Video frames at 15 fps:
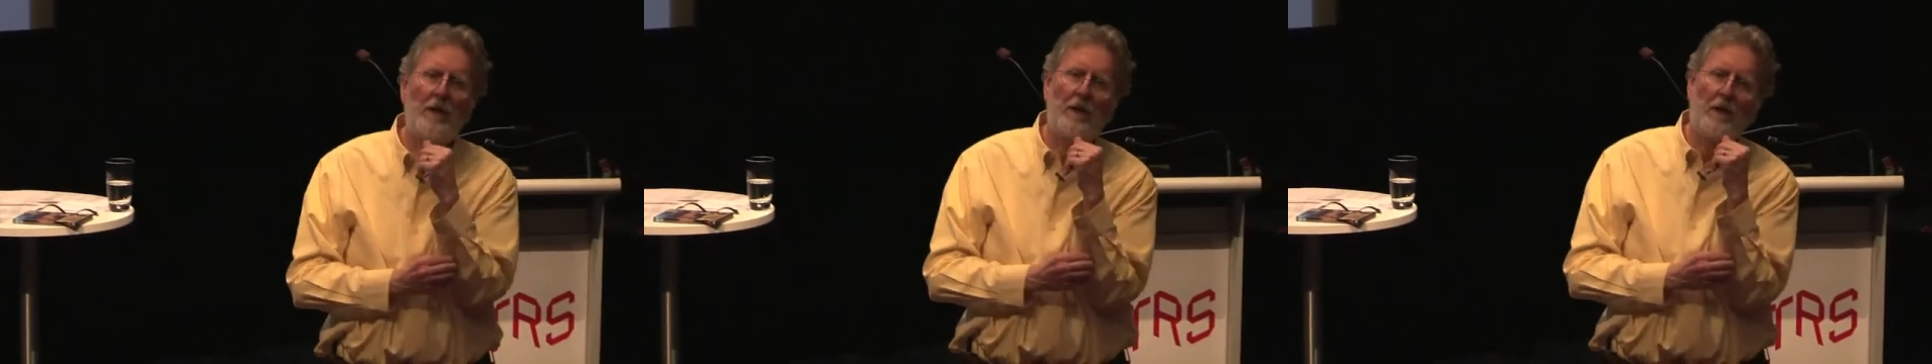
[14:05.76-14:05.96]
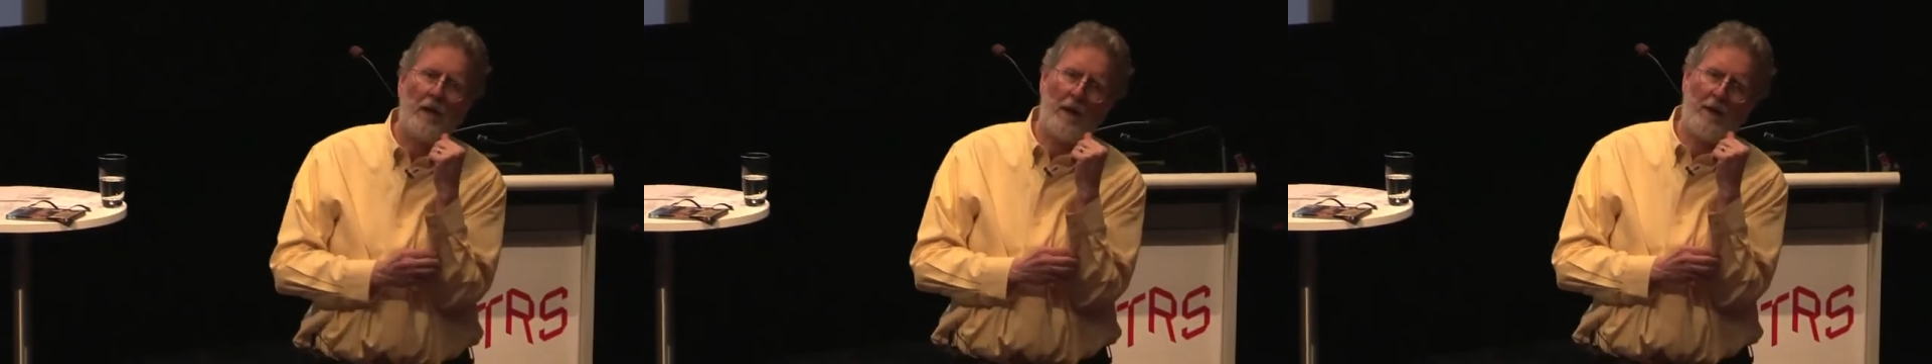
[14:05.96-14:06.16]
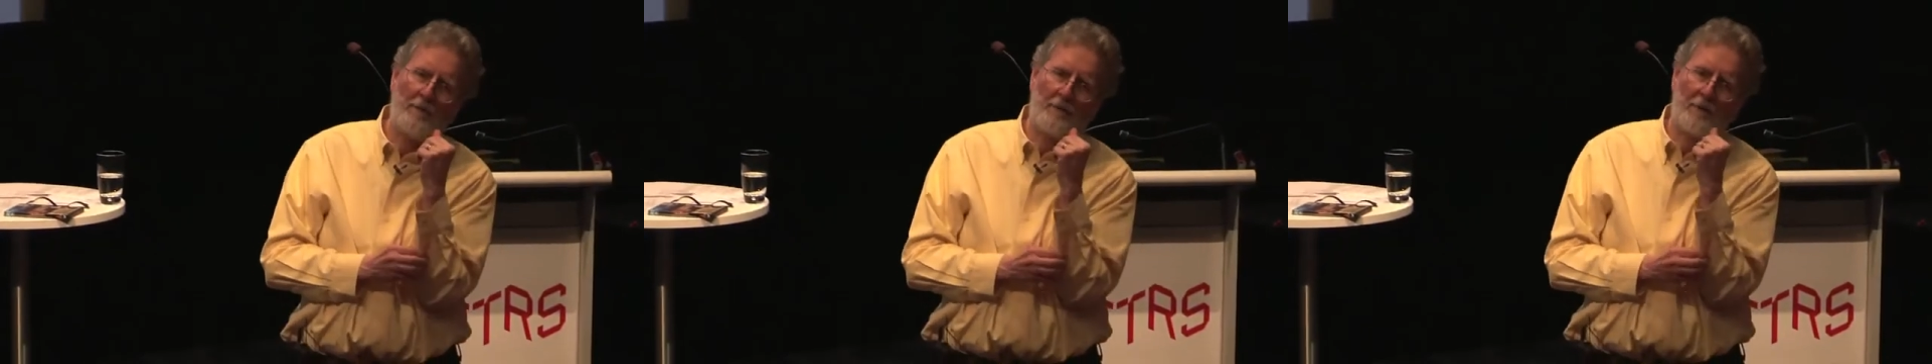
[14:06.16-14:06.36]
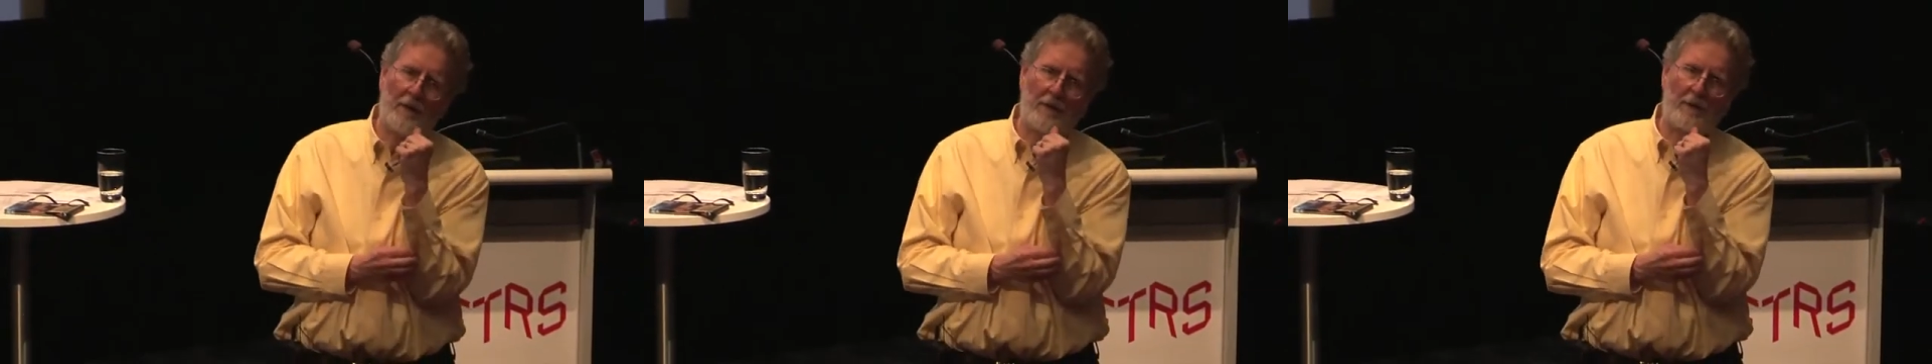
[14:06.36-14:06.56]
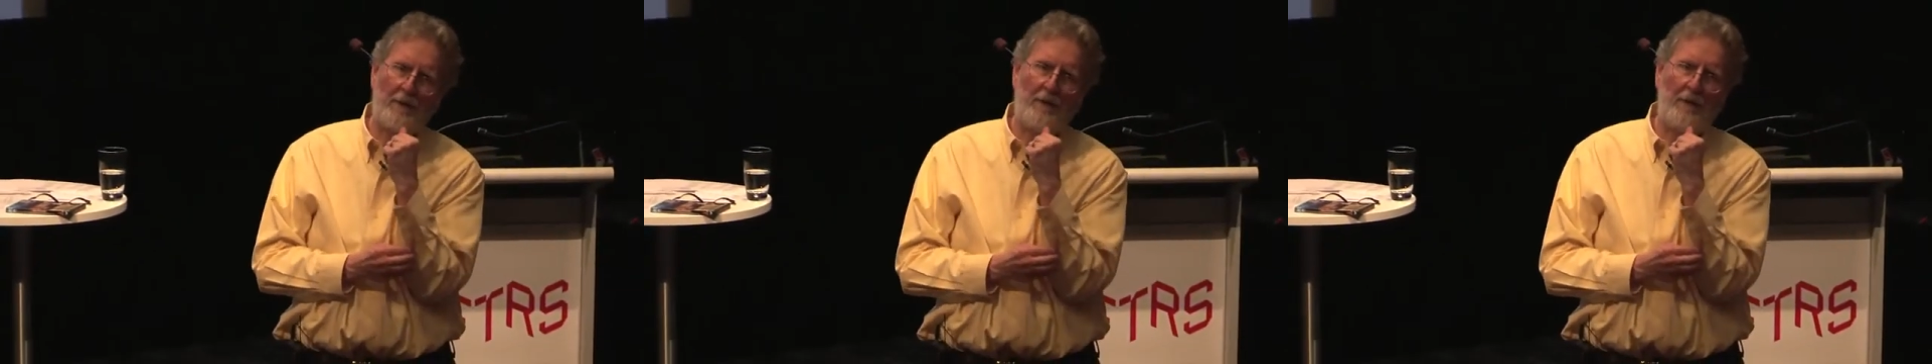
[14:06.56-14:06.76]

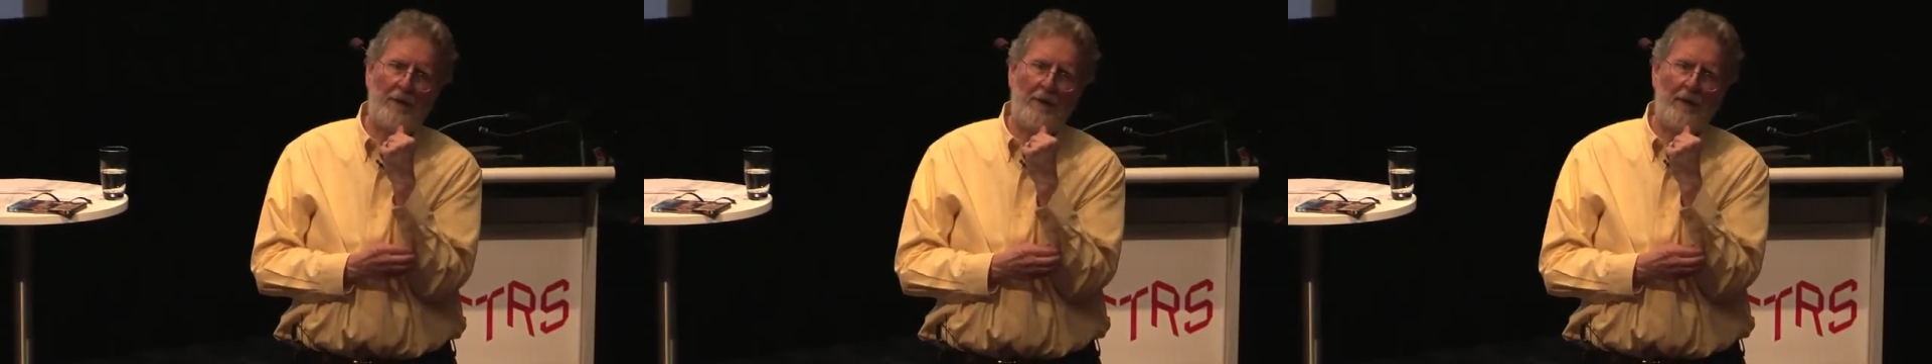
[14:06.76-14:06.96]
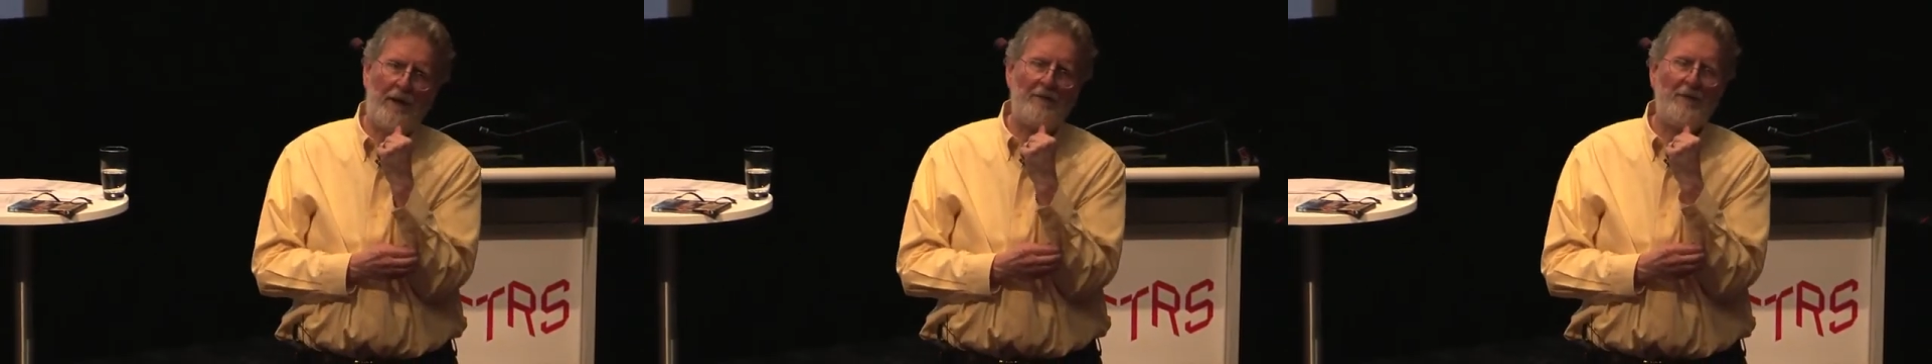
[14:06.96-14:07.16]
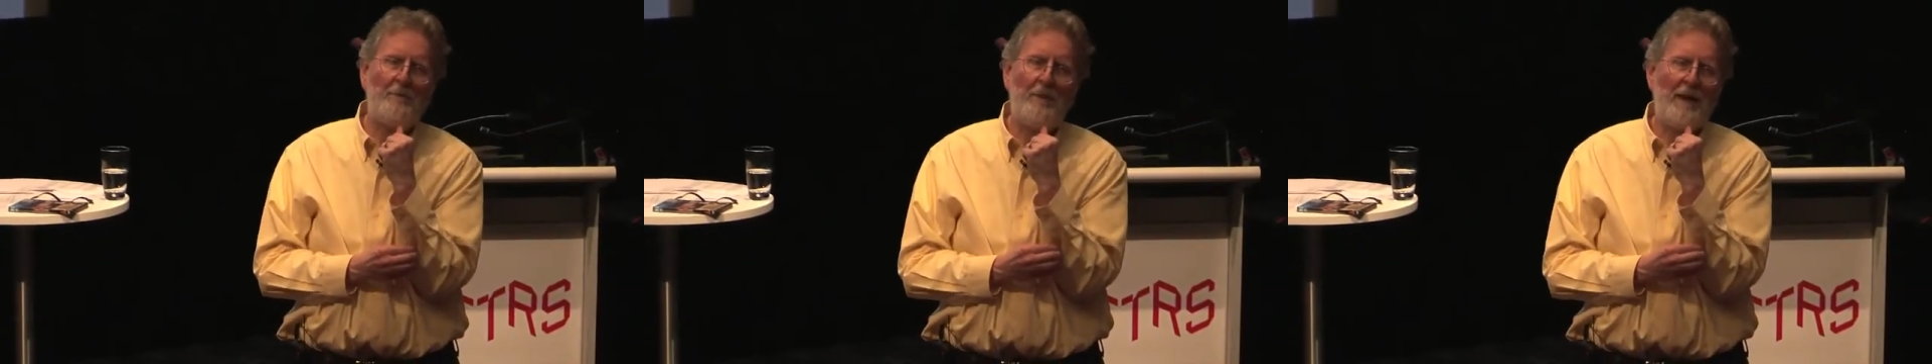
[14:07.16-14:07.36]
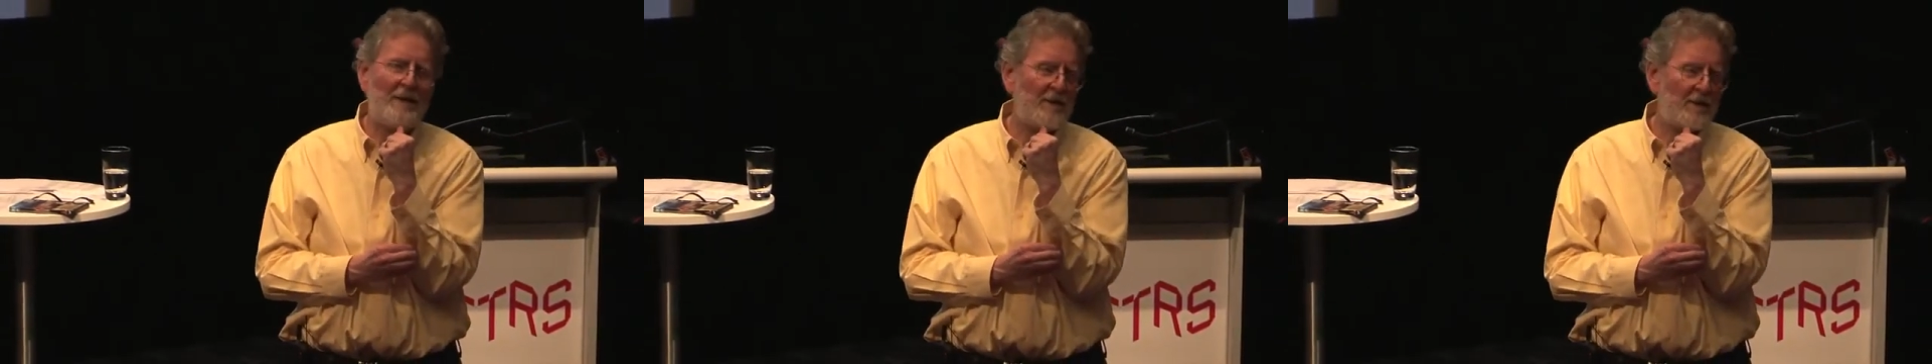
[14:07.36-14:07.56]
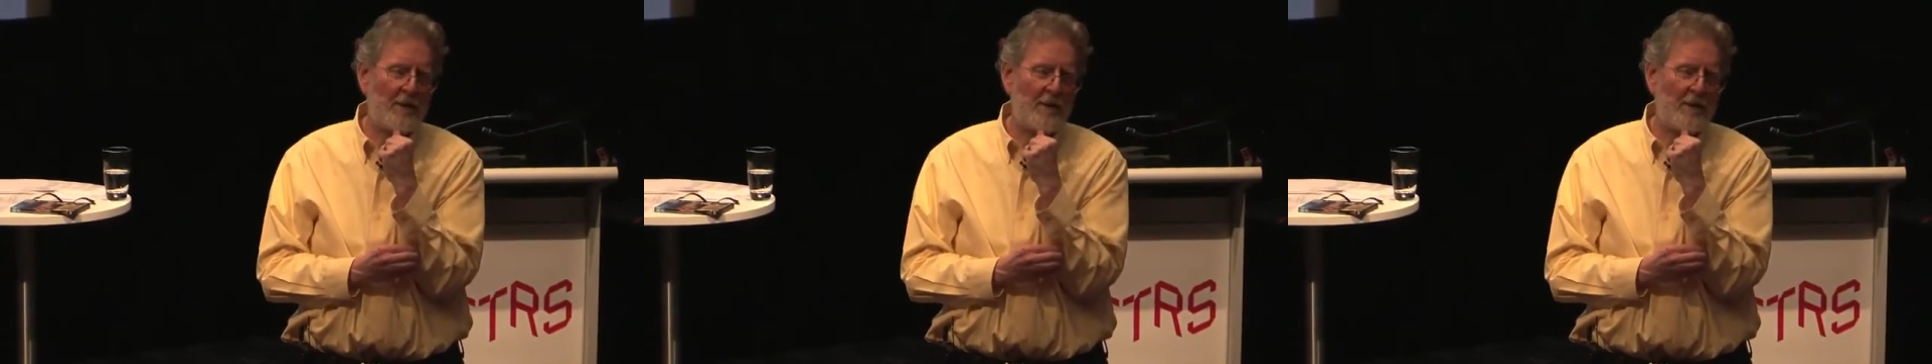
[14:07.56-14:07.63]
conflict, have immense